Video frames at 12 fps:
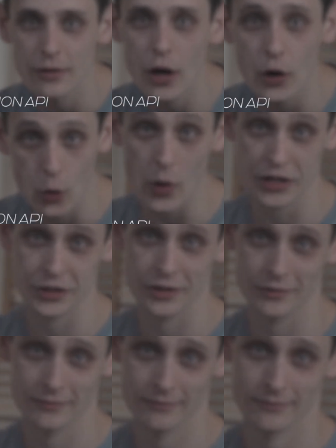a question.
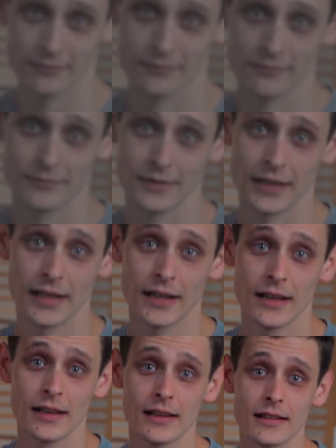
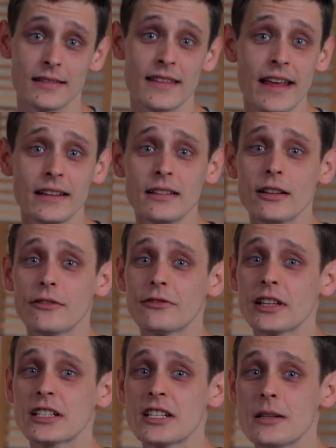Then
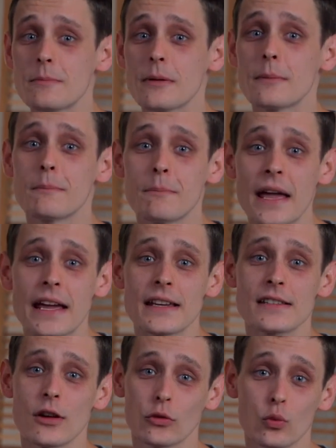Flagship,
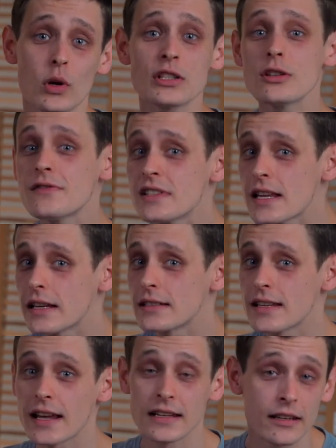based on what you've
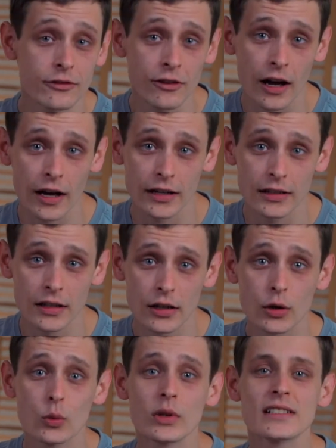sent and defined,
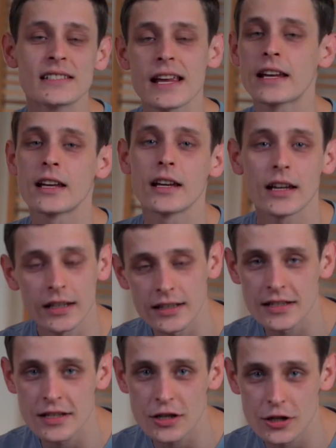will take a
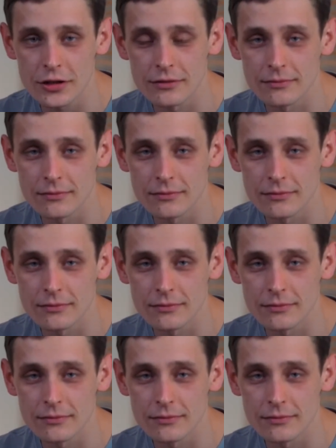decision.